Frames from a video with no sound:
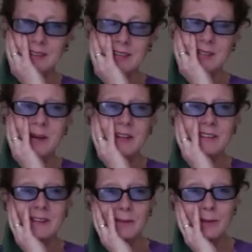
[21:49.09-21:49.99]

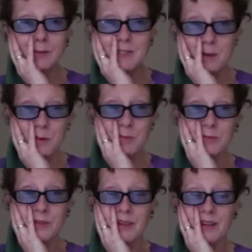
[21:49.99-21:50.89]
independent living for someone
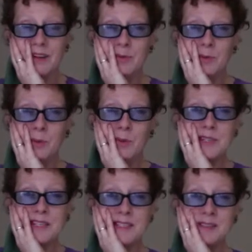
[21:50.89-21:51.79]
with
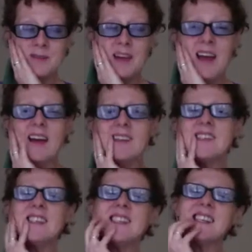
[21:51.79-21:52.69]
autism? And
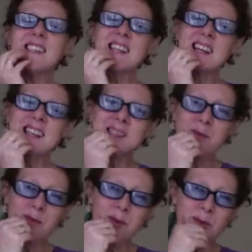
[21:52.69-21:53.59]
just because I say that's
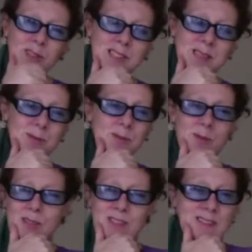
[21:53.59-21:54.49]
someone with autism, of
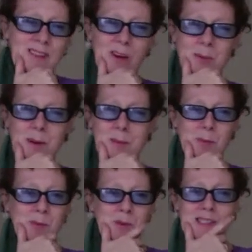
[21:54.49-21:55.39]
course, a lot of people
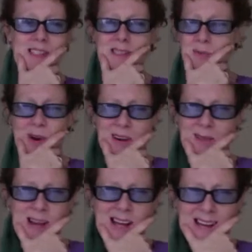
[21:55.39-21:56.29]
with autism won't have
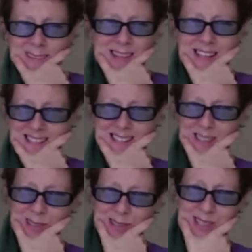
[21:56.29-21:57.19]
any of these
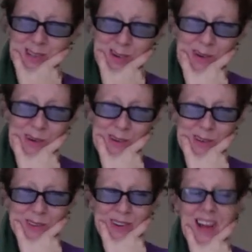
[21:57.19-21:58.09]
issues at
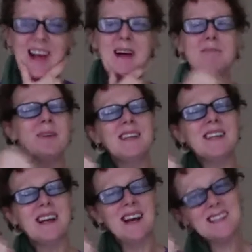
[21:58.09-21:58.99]
all.
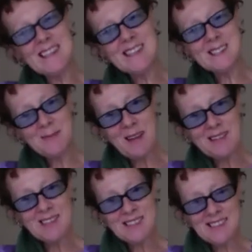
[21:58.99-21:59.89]
But I need to
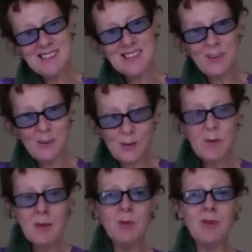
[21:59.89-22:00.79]
mention, you know, the people